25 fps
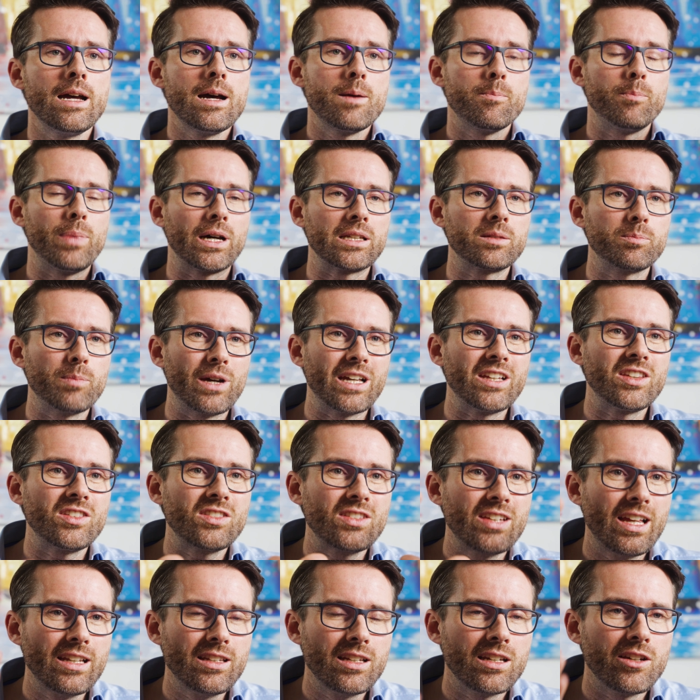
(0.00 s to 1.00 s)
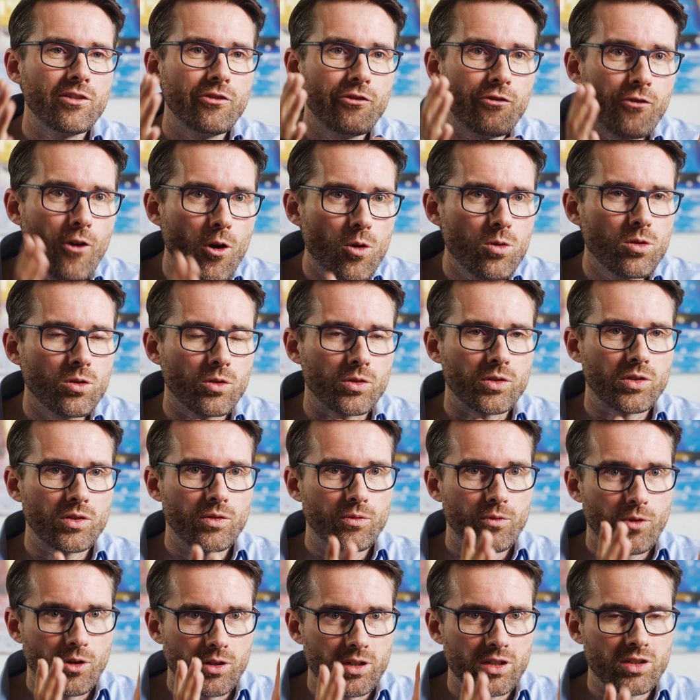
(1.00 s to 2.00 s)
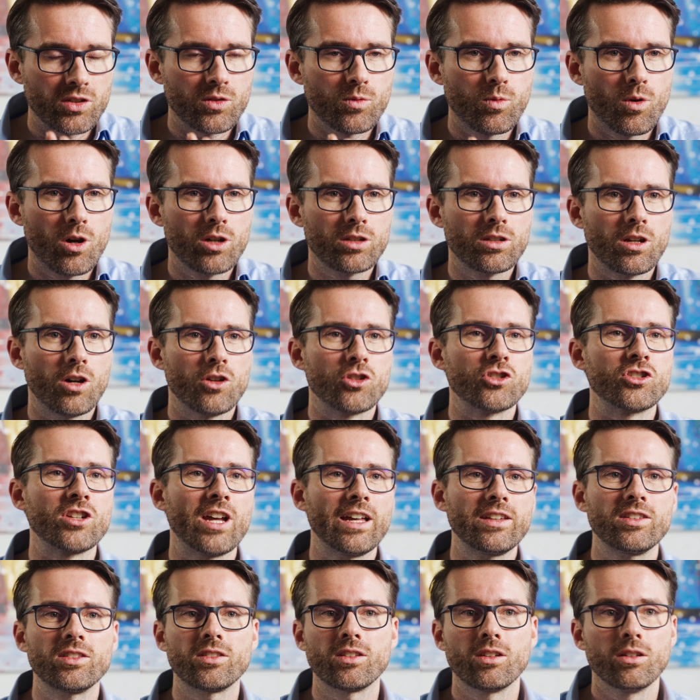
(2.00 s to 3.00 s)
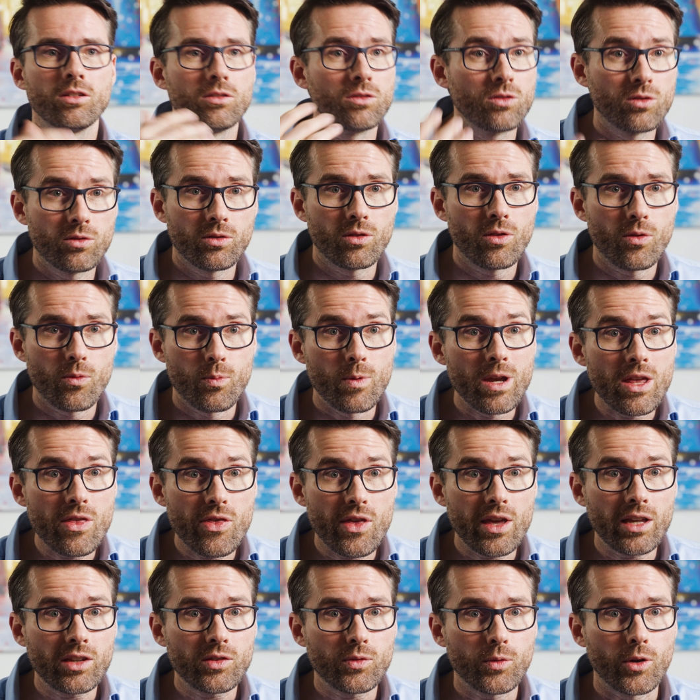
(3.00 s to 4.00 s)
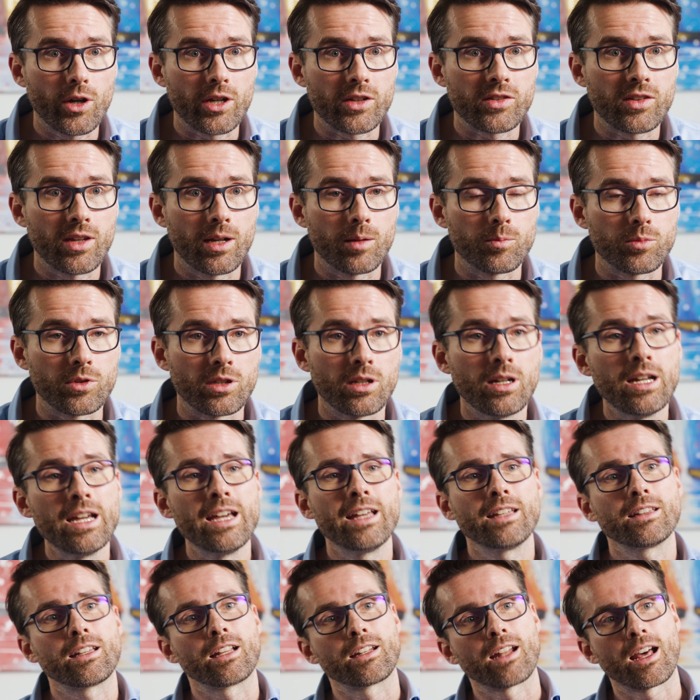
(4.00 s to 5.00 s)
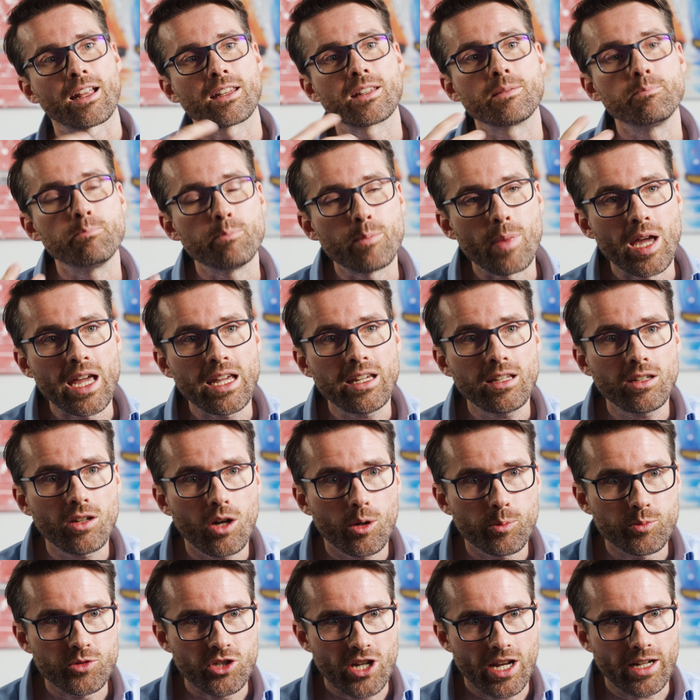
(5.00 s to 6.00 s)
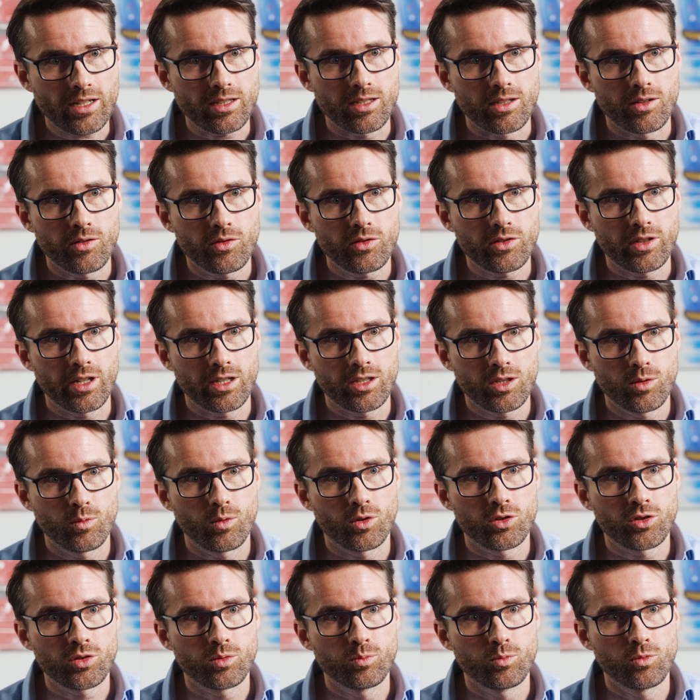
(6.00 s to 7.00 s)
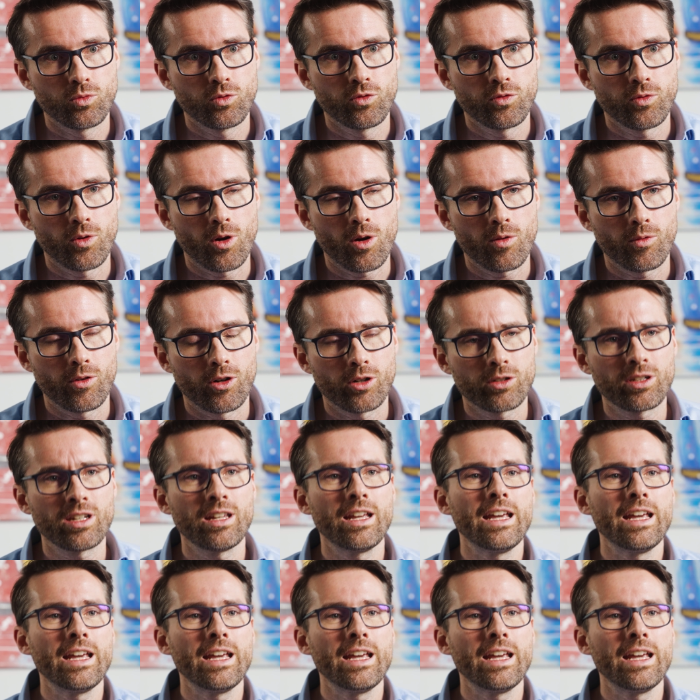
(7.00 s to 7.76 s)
but by setting focus for this quarter on just 3 things, for example, that are the main objectives that you want to move forward,